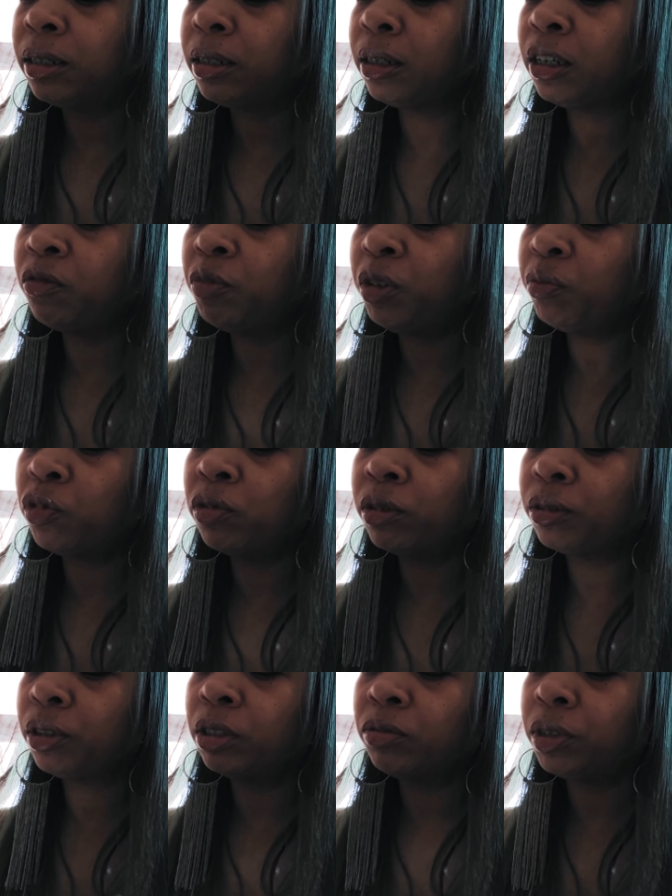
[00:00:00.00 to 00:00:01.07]
Give me more on
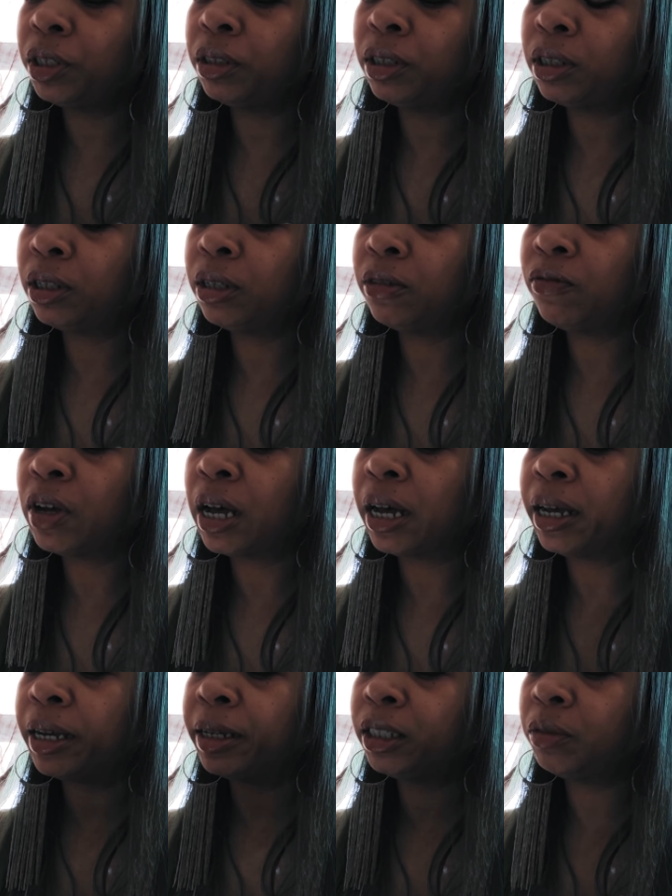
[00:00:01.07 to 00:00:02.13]
surrender to the
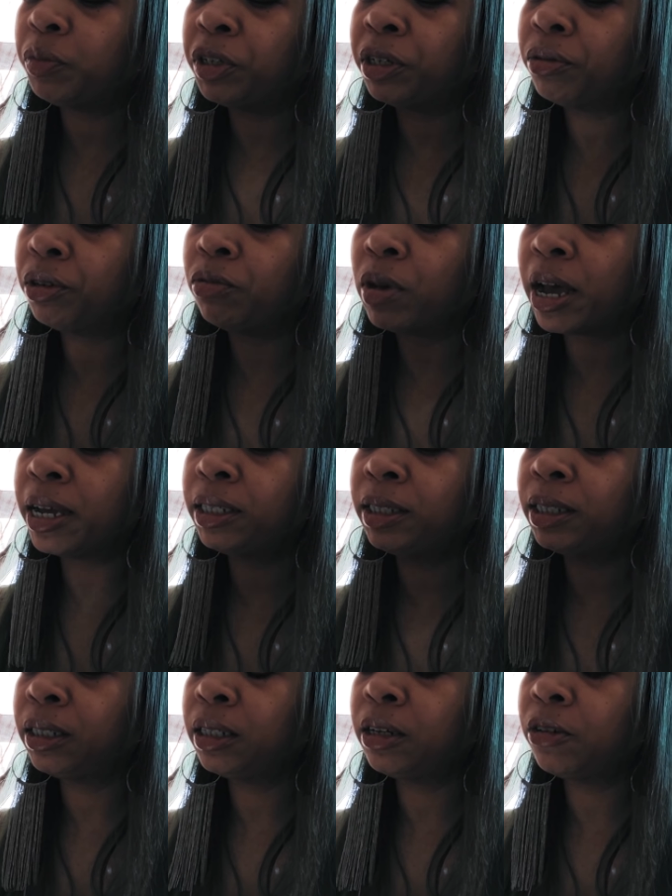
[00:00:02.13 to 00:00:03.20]
divine, Spirit. Why is
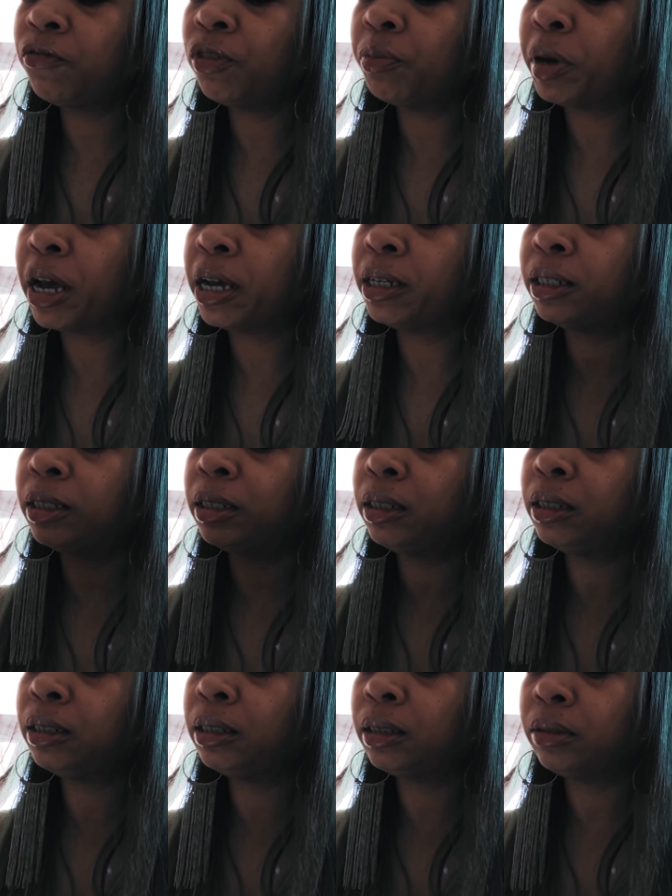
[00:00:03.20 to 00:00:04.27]
this here for
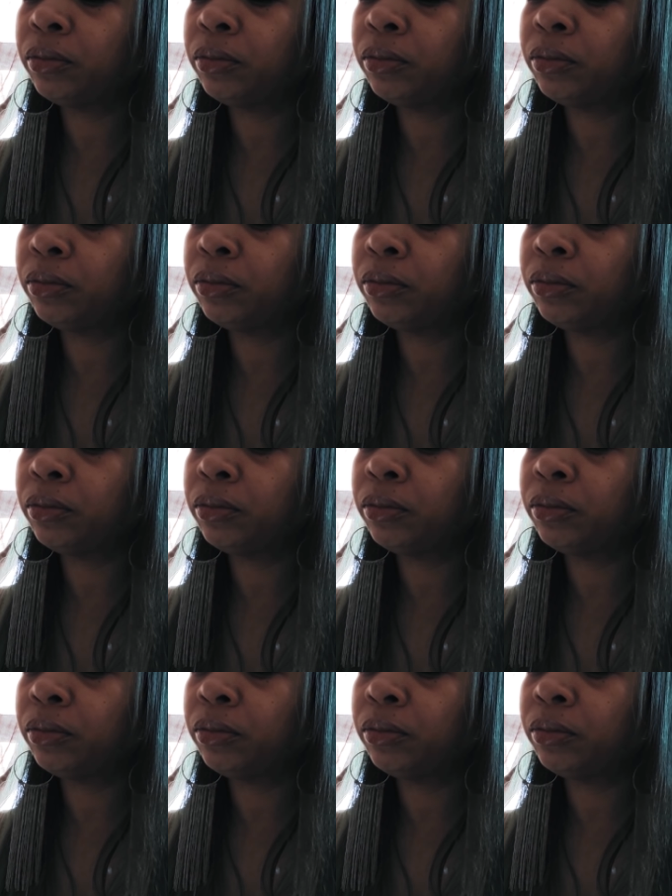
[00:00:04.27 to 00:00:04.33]
Pisces?